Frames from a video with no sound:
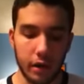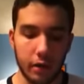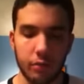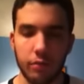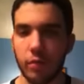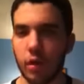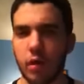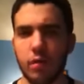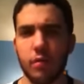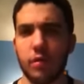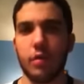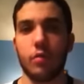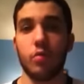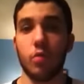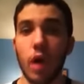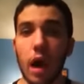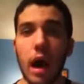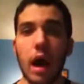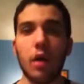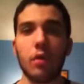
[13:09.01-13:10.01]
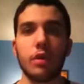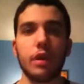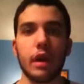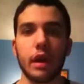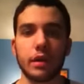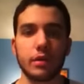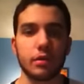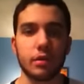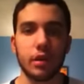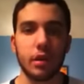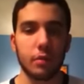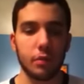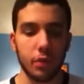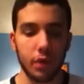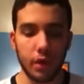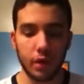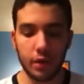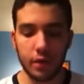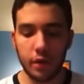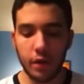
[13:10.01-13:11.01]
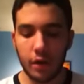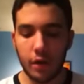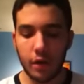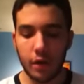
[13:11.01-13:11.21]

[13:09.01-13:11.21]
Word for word: I was like, wow, he actually got pinned.